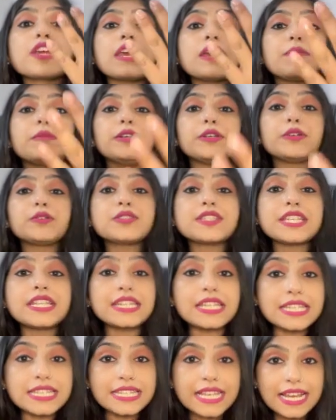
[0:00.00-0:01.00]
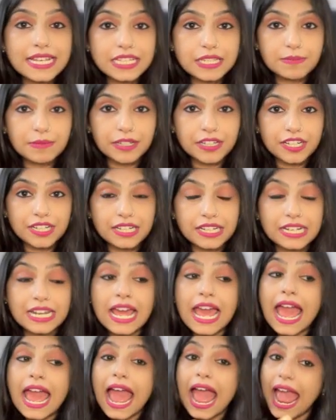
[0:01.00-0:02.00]
able to synthesize material,
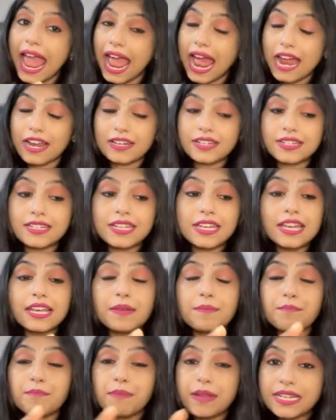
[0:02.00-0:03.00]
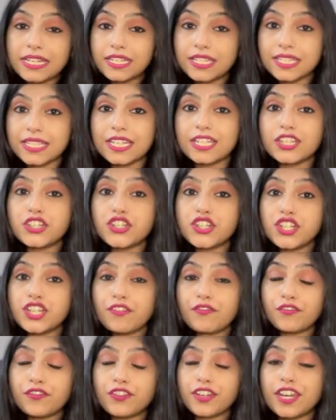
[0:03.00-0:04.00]
and medicine
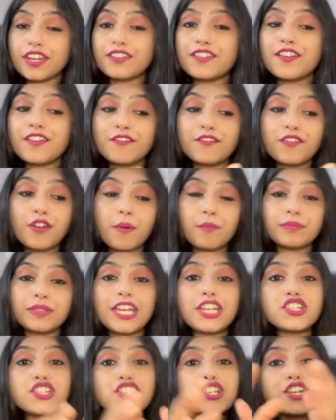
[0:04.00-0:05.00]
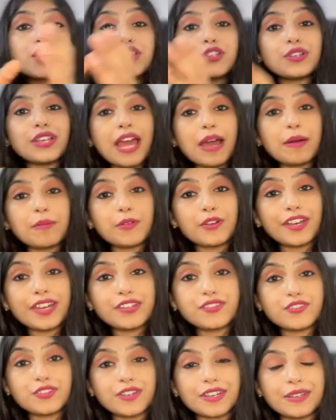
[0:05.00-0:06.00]
shifted from nature to
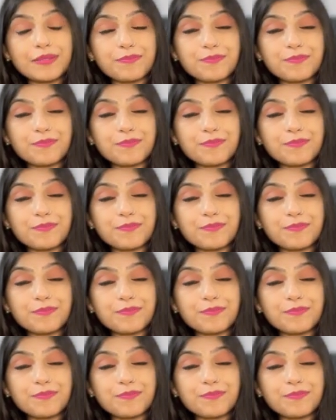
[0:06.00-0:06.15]
laboratory.